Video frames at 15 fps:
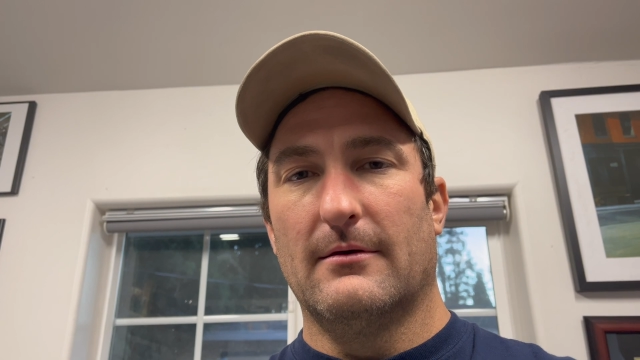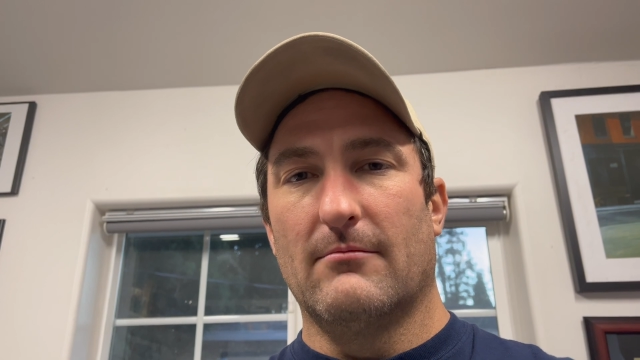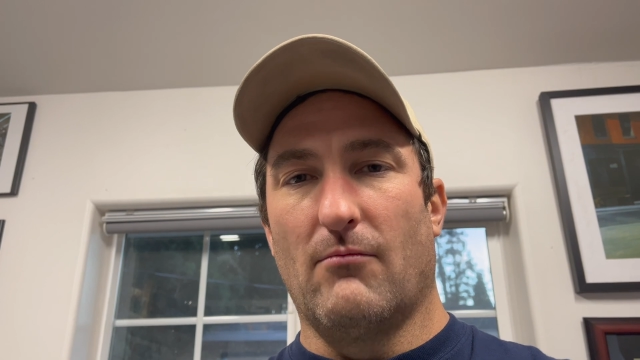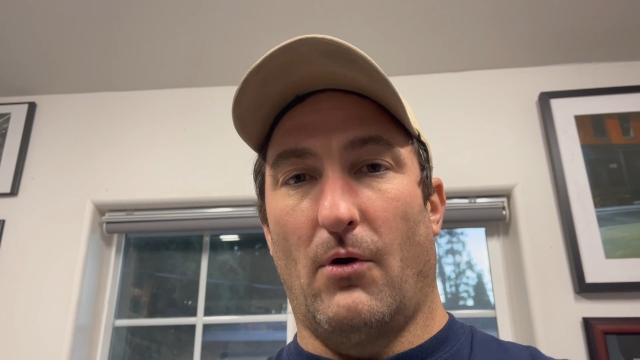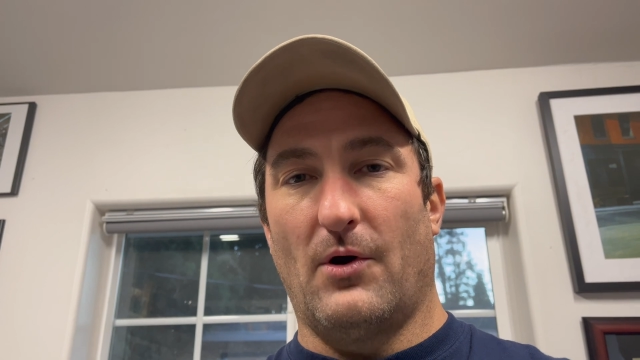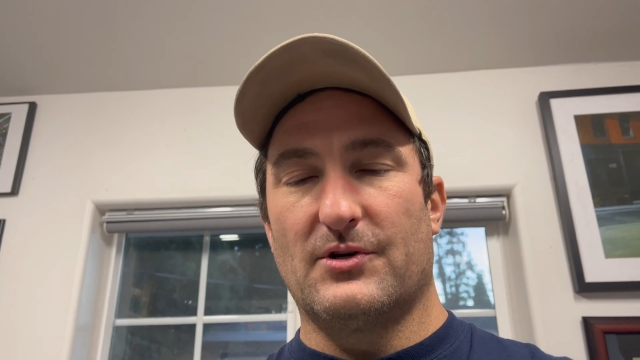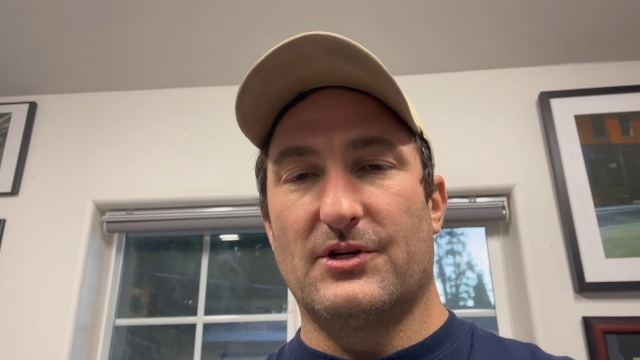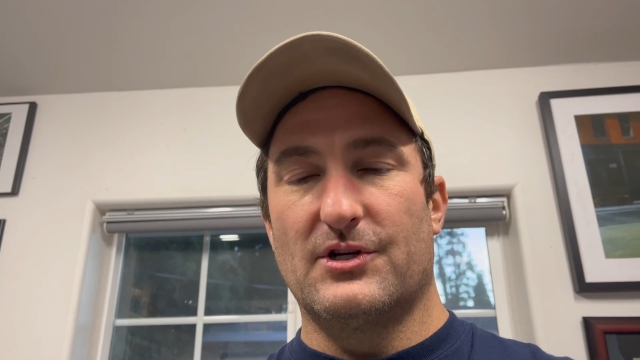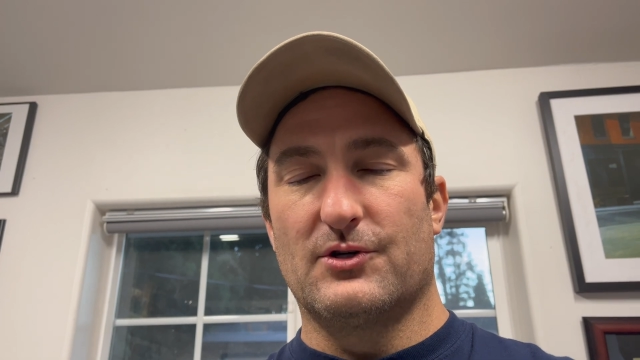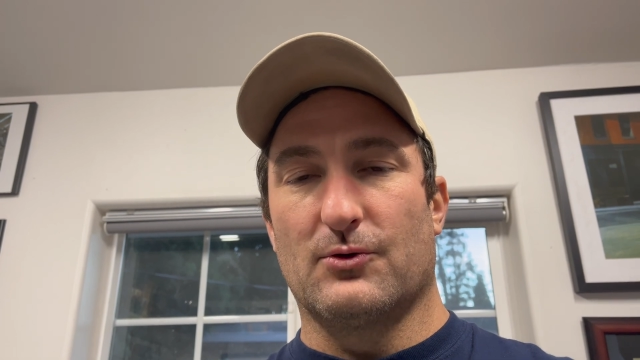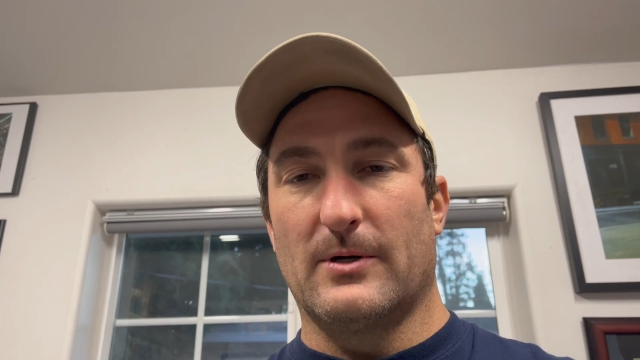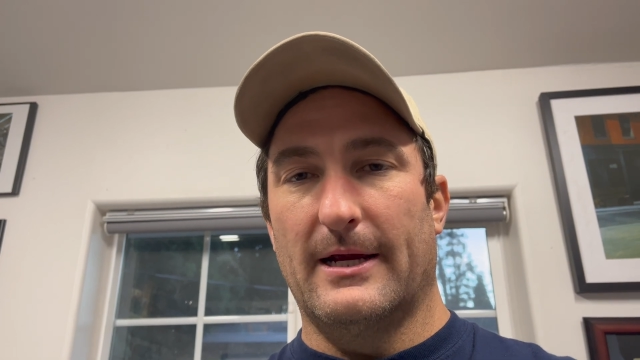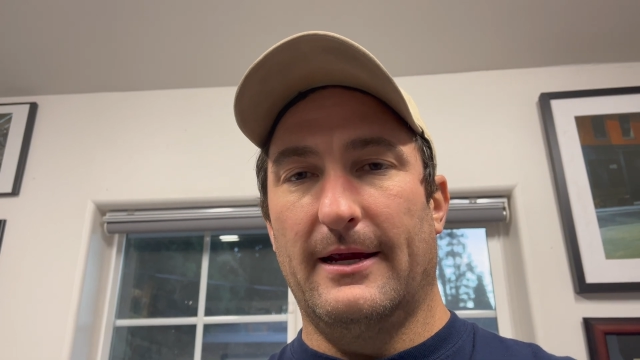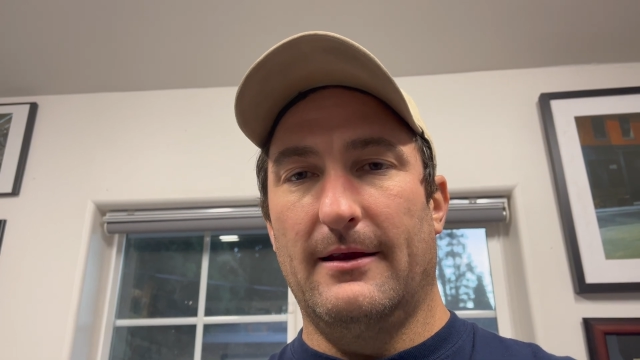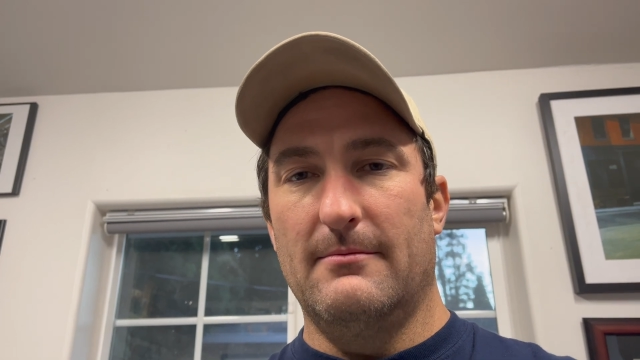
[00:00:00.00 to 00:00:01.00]
Martian
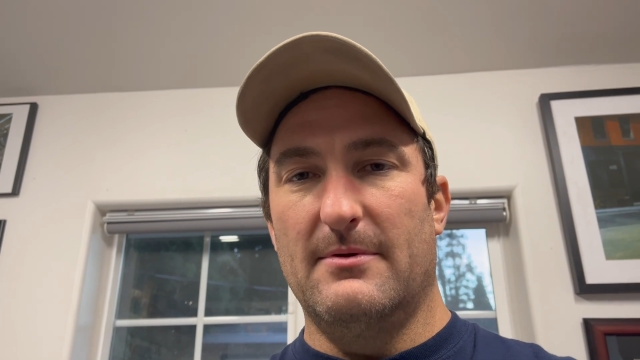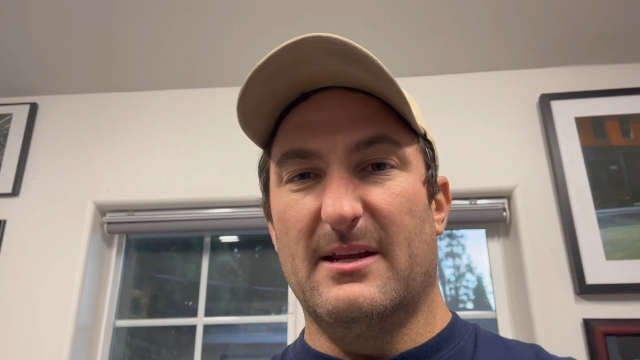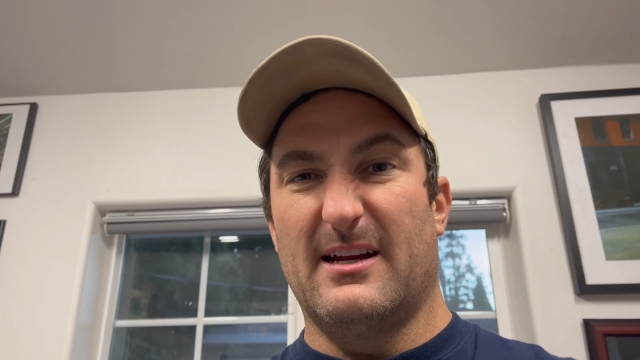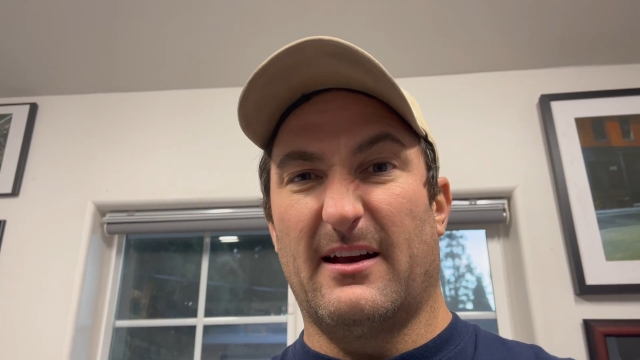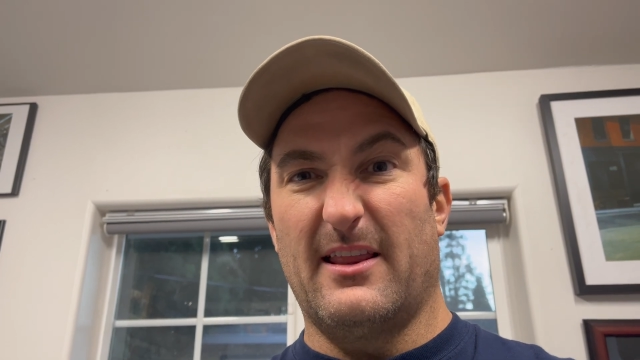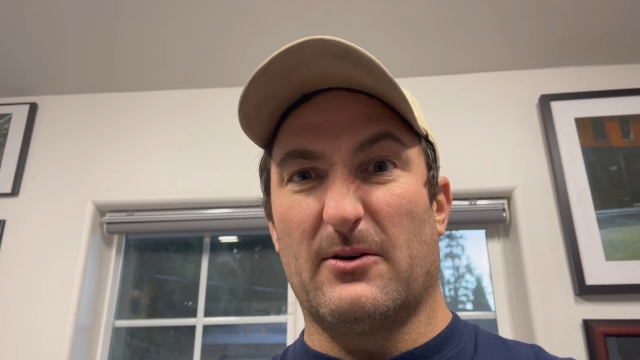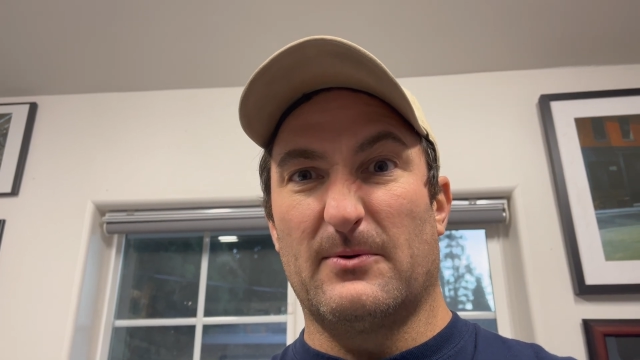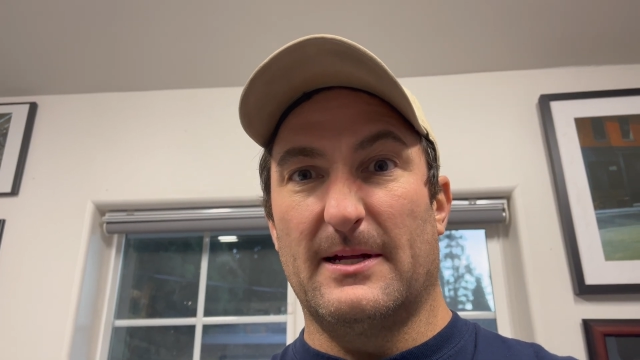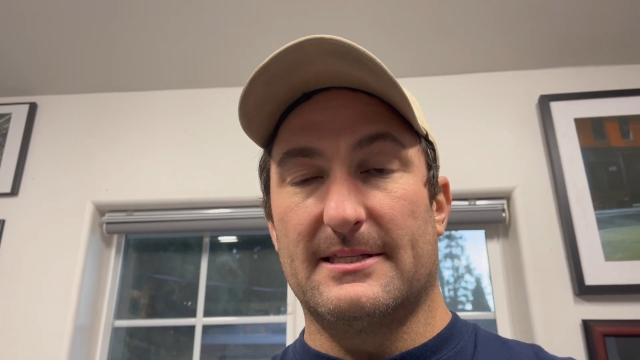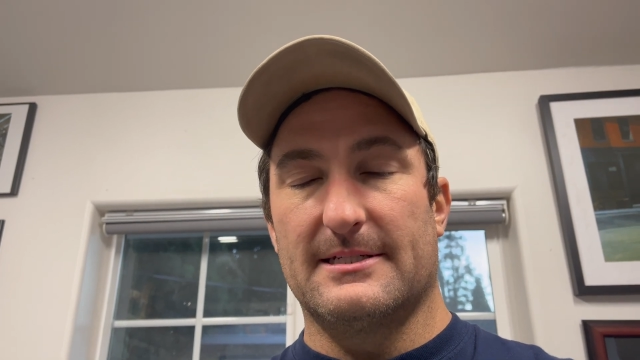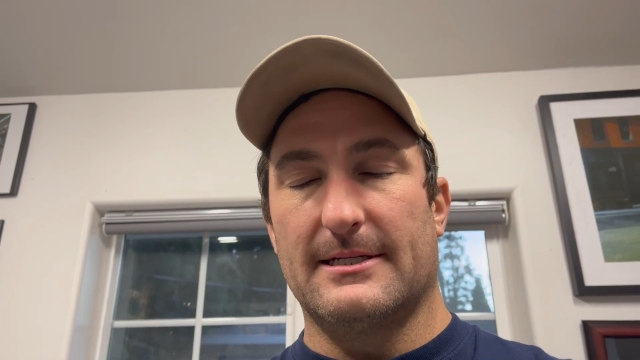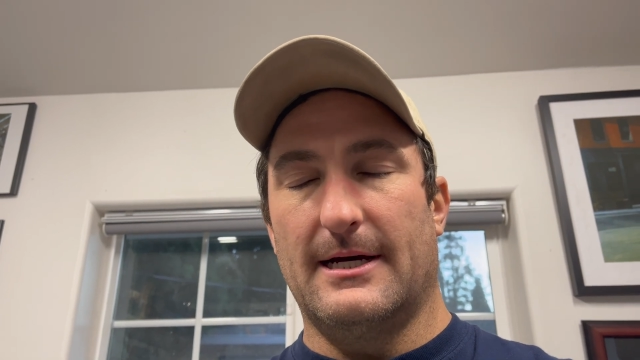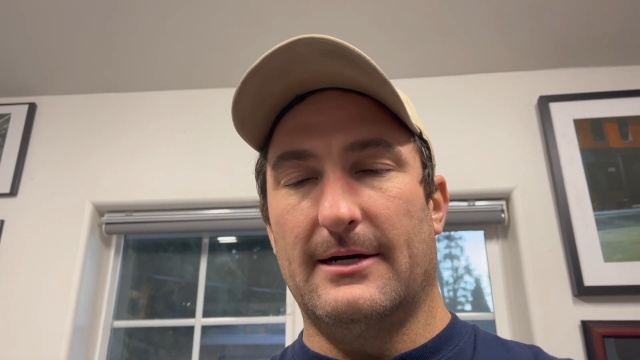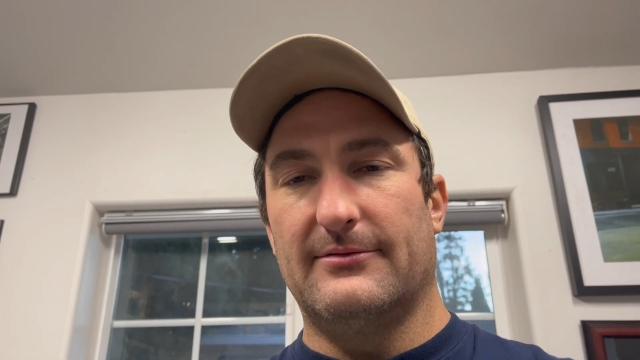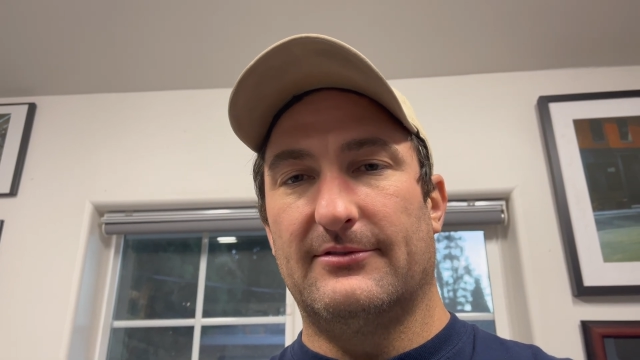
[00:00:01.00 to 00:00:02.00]
terrain being kind of that red
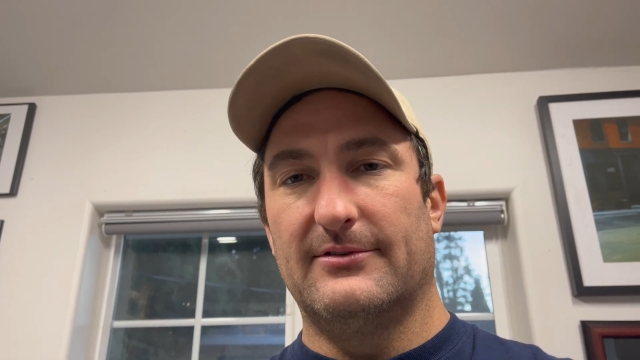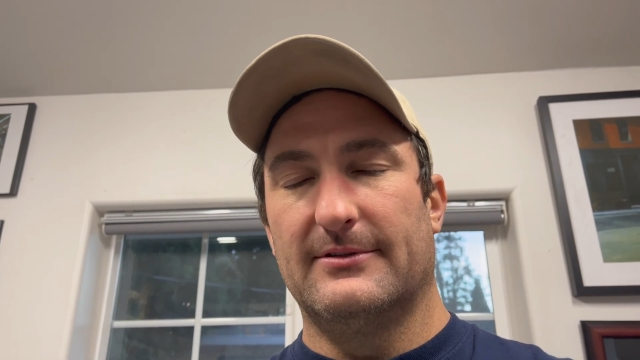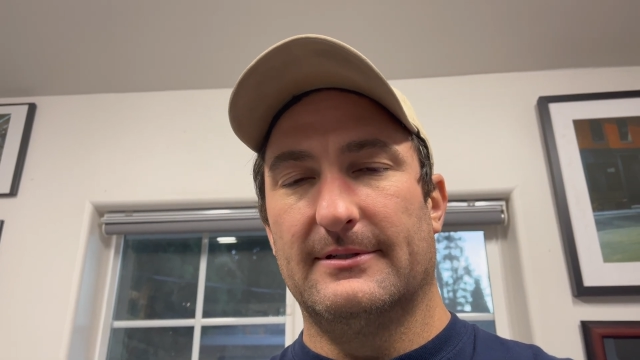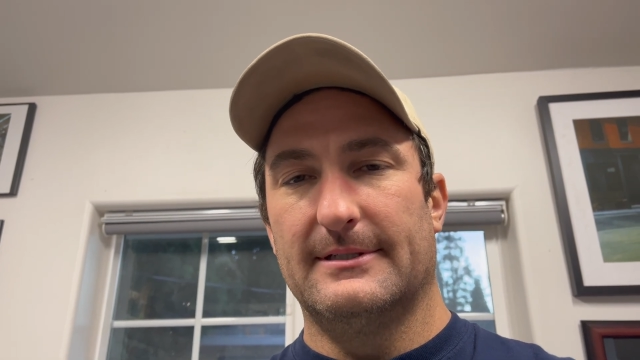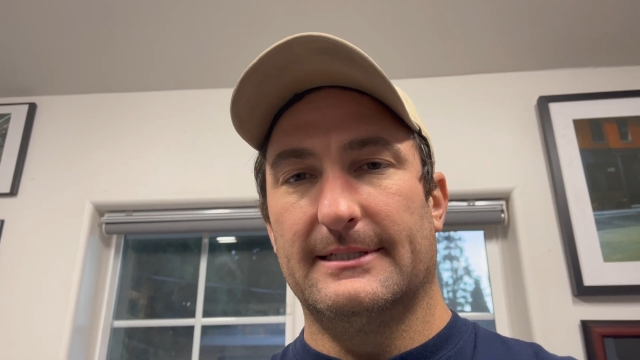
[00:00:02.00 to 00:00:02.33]
stuff,